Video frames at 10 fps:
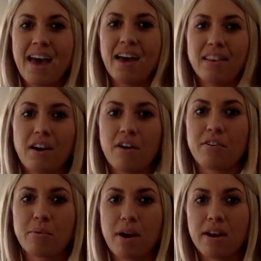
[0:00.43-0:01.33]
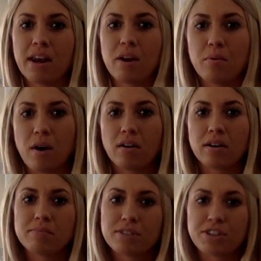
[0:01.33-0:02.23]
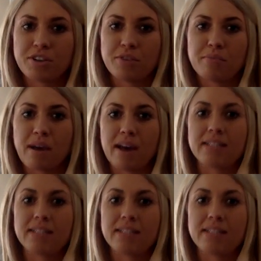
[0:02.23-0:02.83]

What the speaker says: Hello everyone, and welcome to my